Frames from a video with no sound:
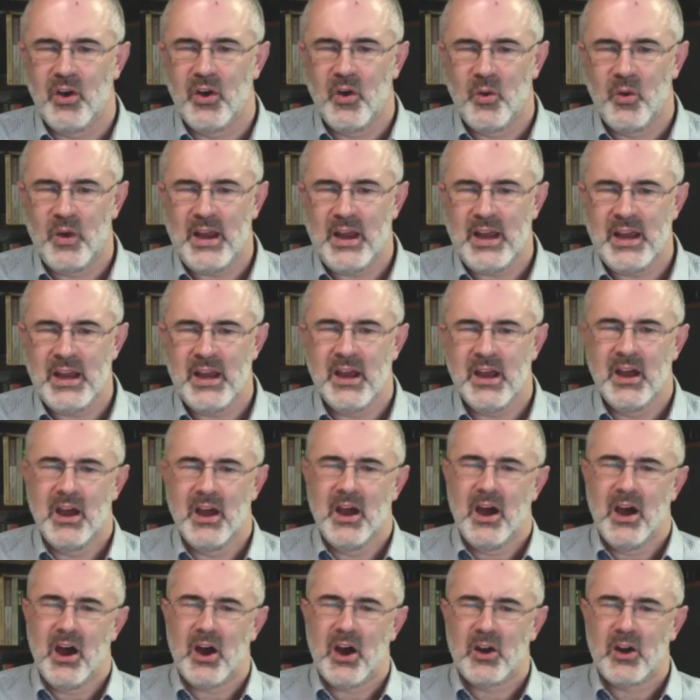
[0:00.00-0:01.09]
We
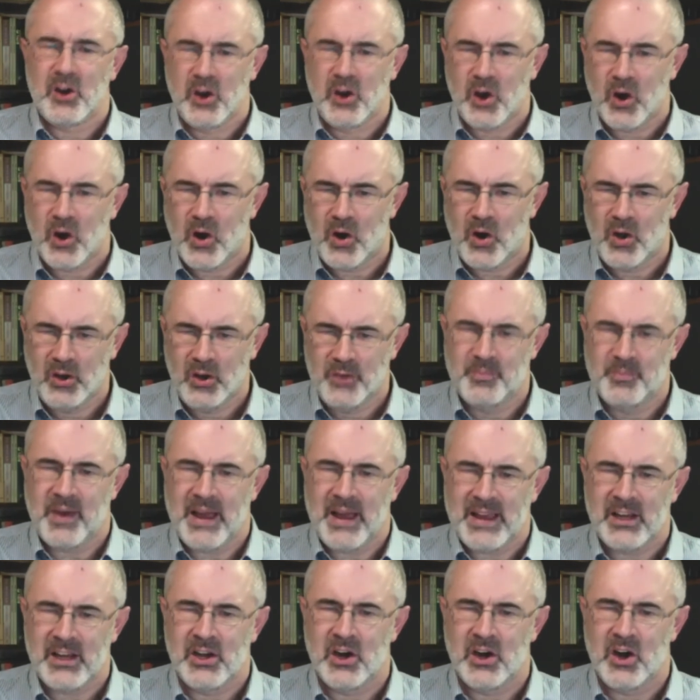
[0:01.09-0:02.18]
are called
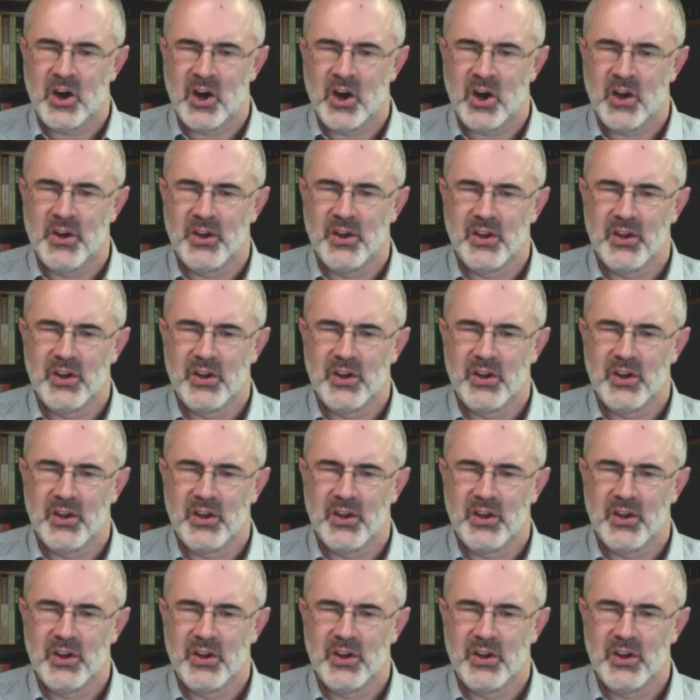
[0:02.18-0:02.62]
by God